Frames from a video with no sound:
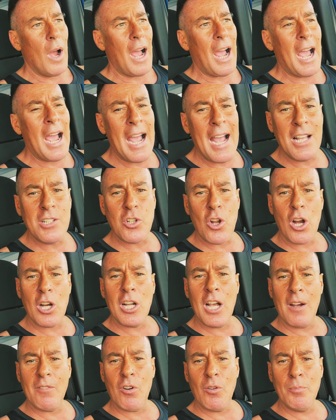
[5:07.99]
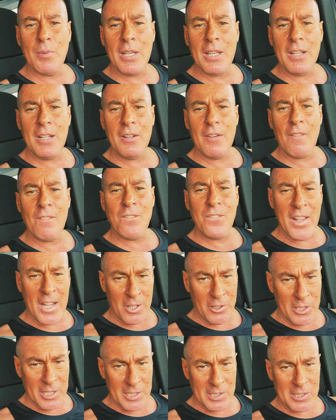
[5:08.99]
Has our government
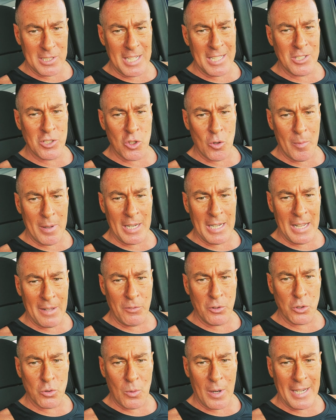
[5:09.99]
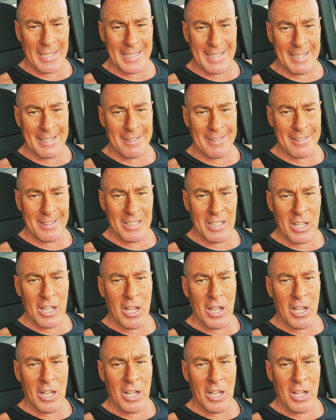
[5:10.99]
failed us in so many levels right now?